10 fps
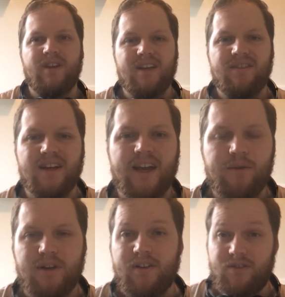the Italy
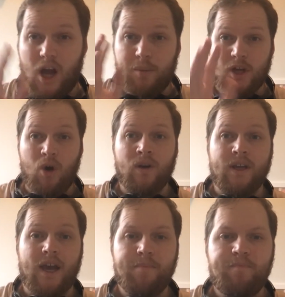game. So let's start with the
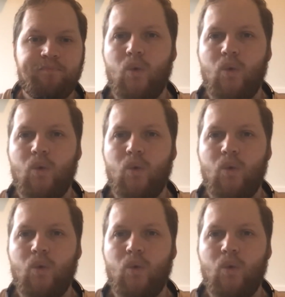Holland game.